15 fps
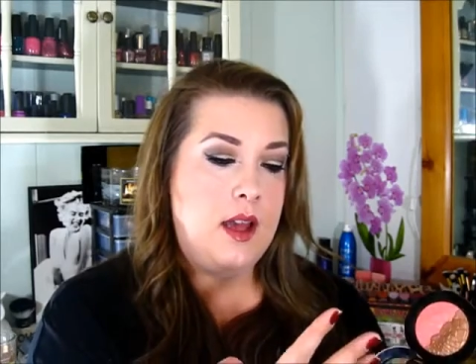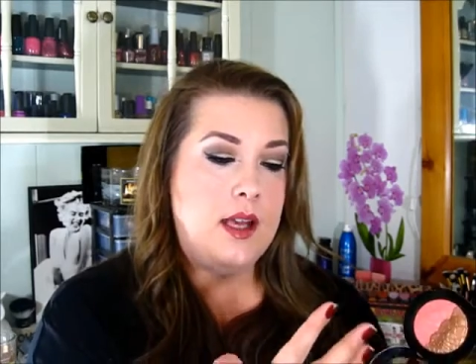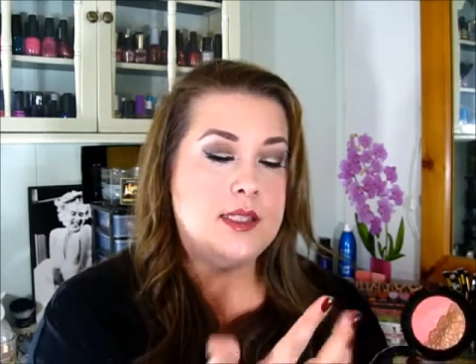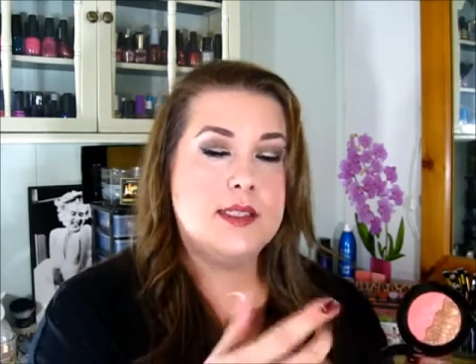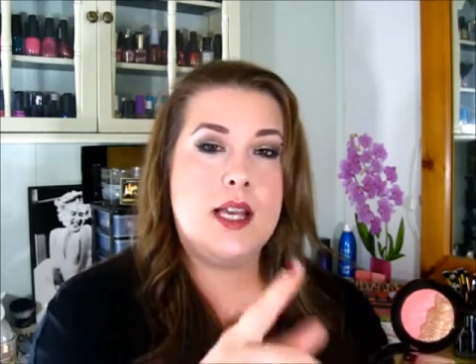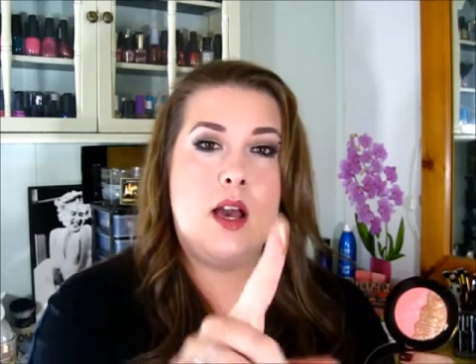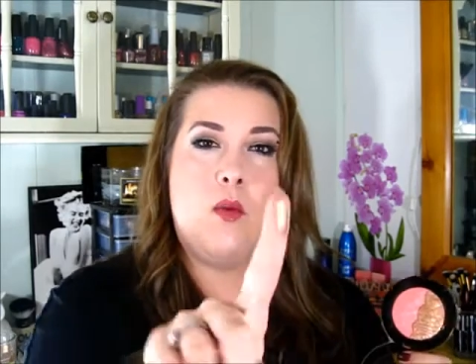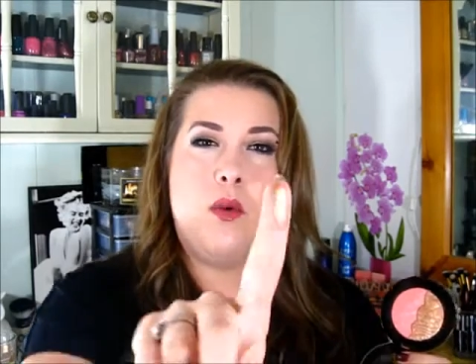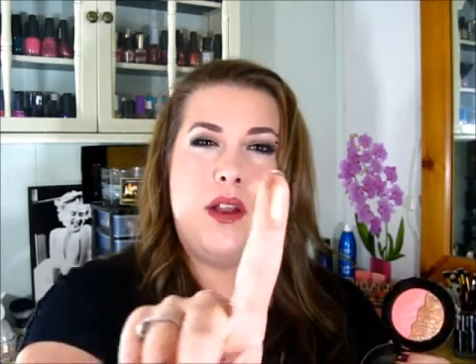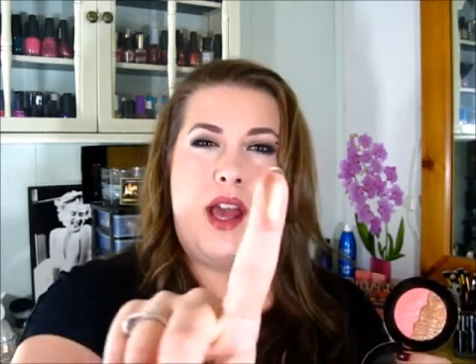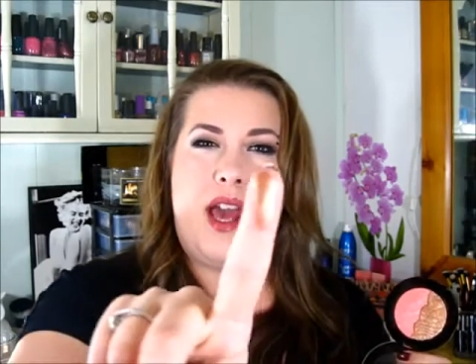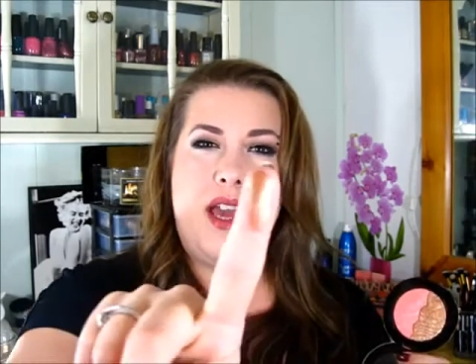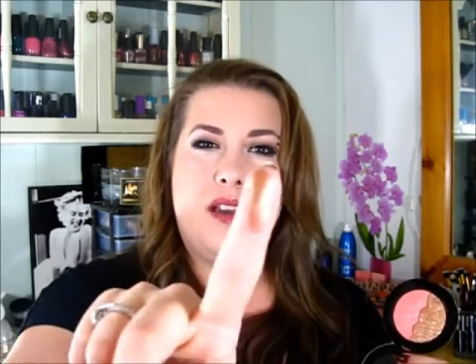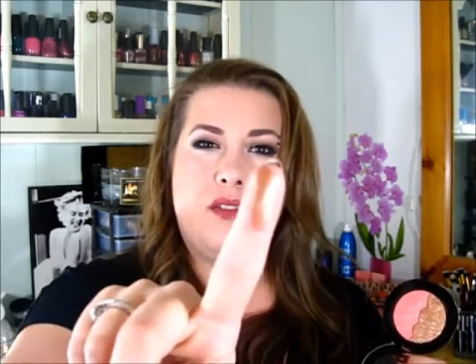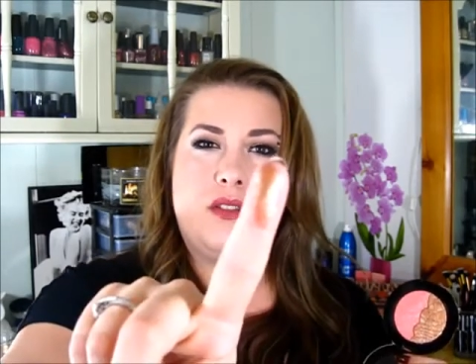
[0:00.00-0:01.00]
it's got one
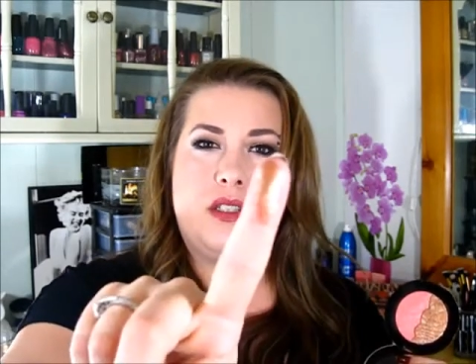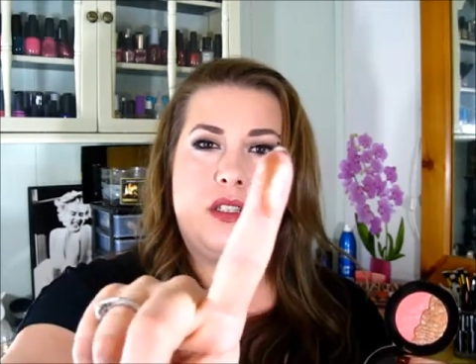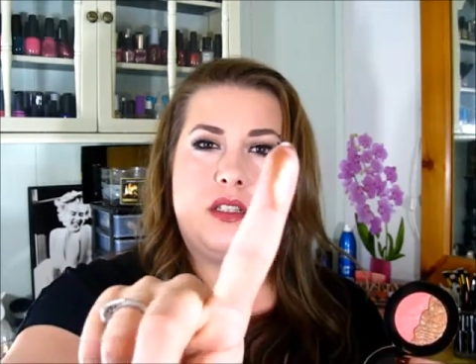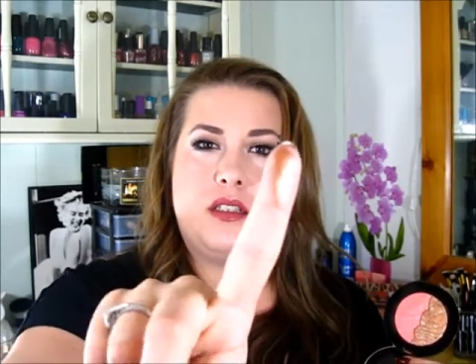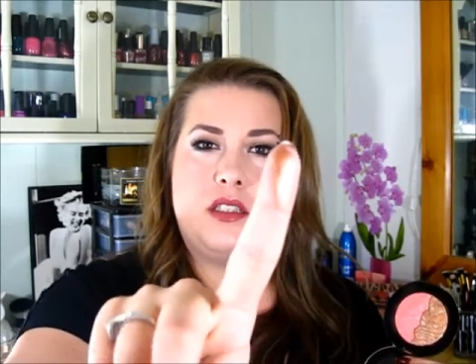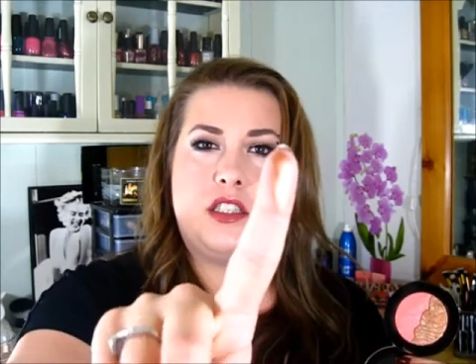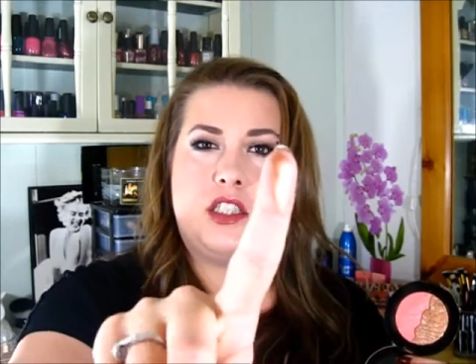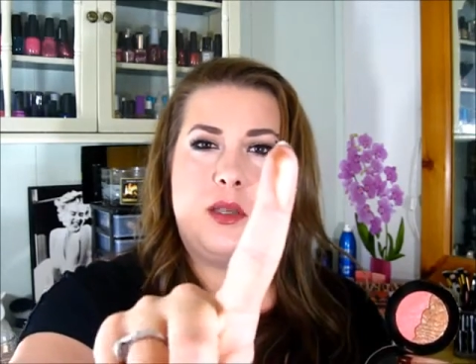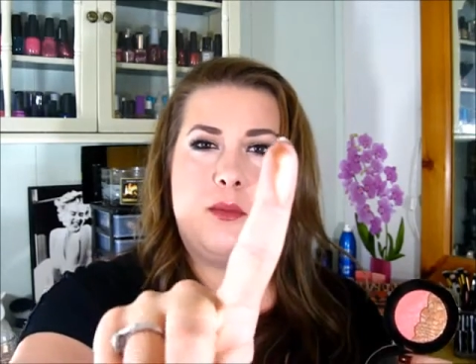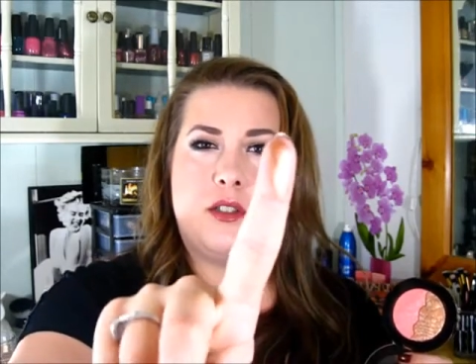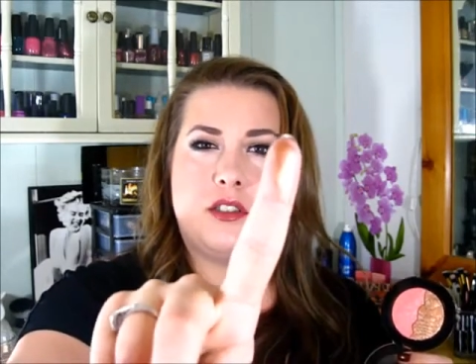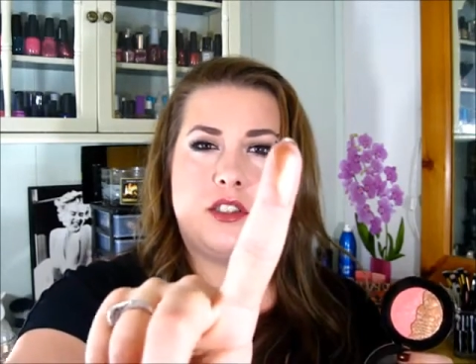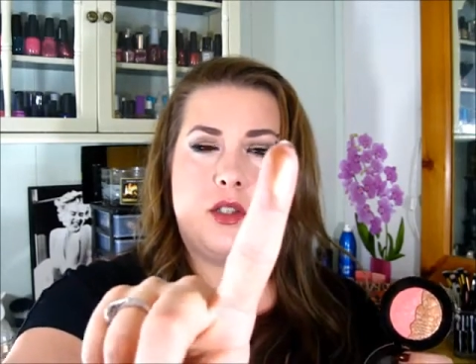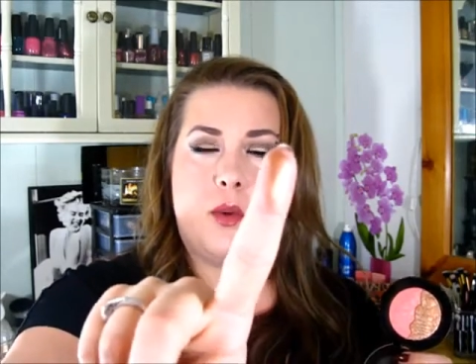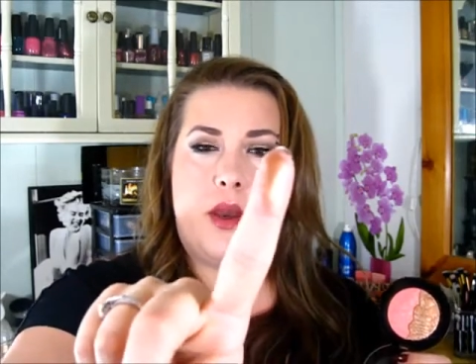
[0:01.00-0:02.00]
heck of a
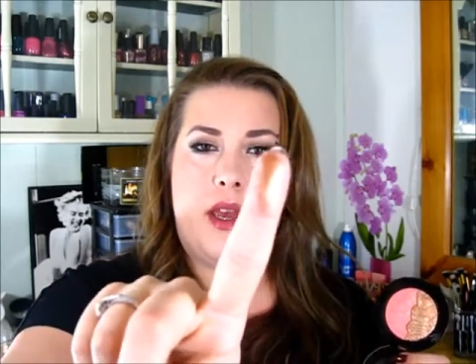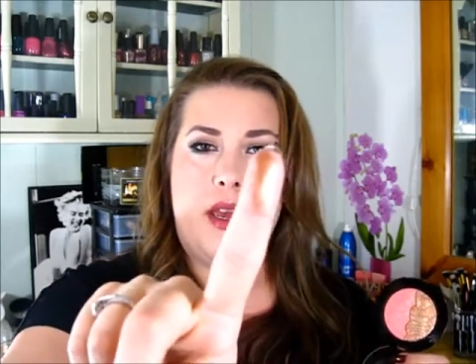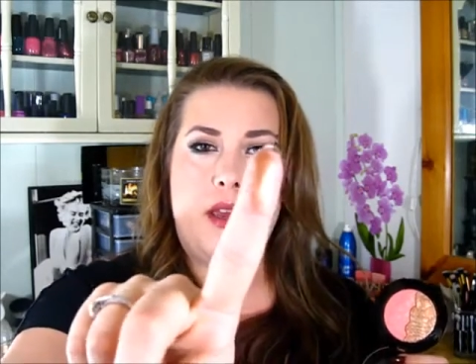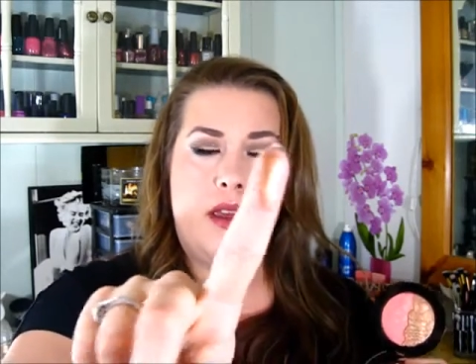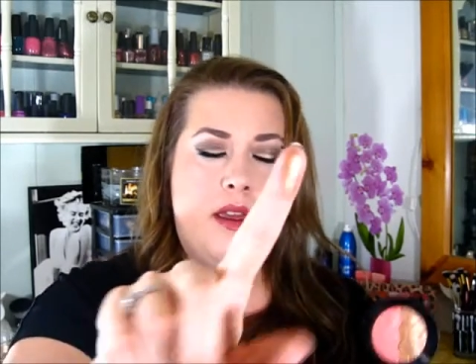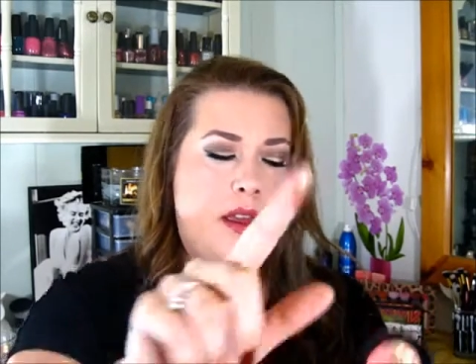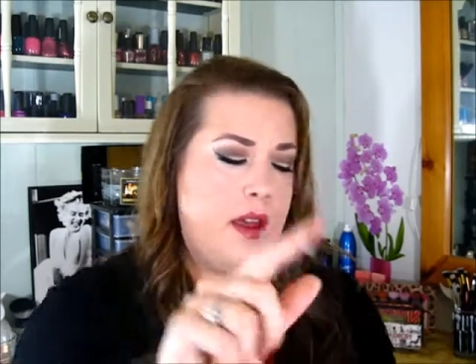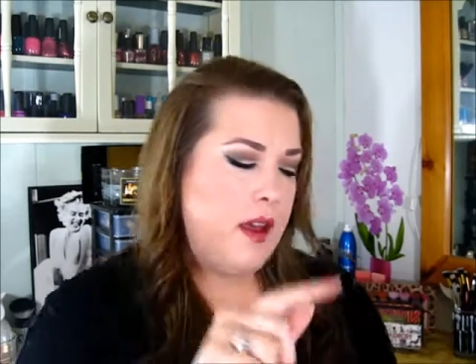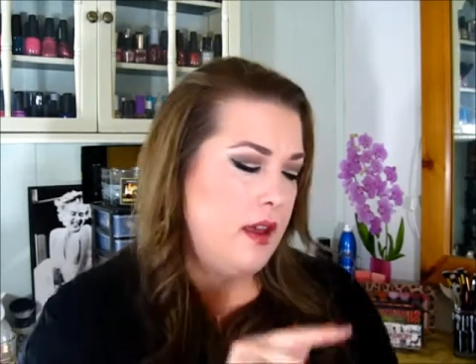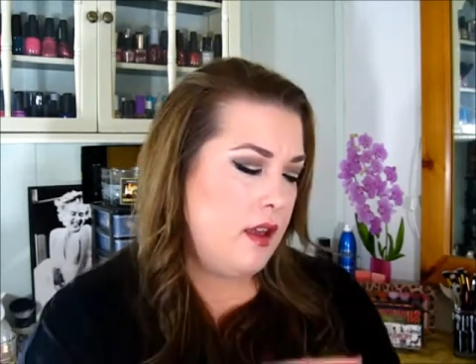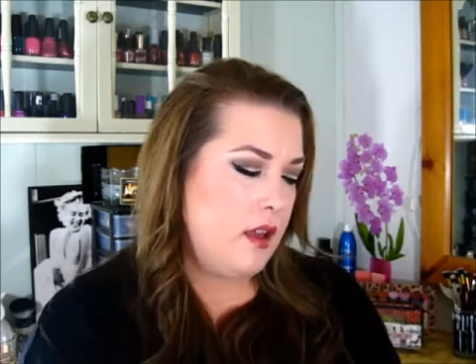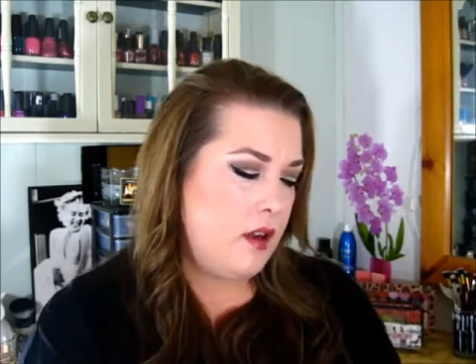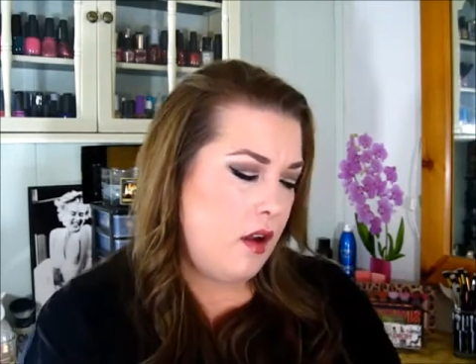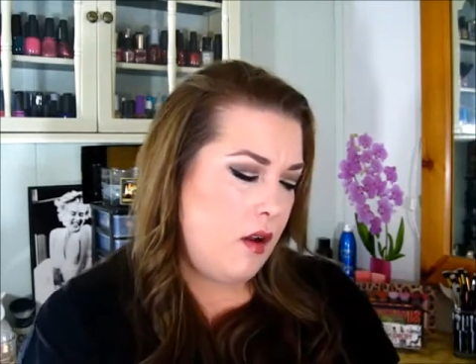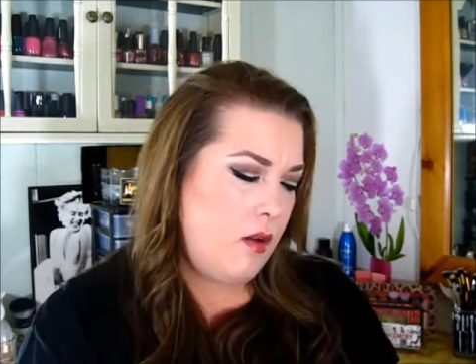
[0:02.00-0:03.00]
shimmer to it,
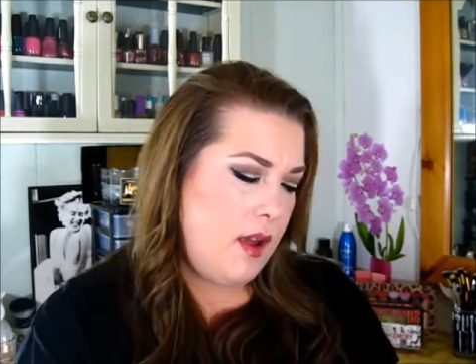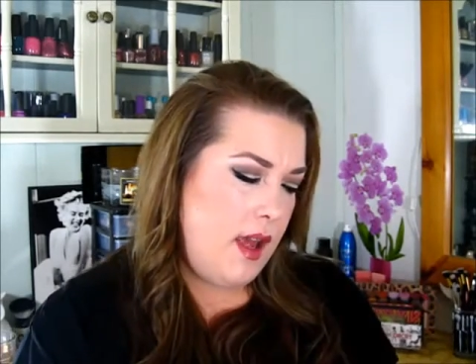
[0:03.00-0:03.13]
you know?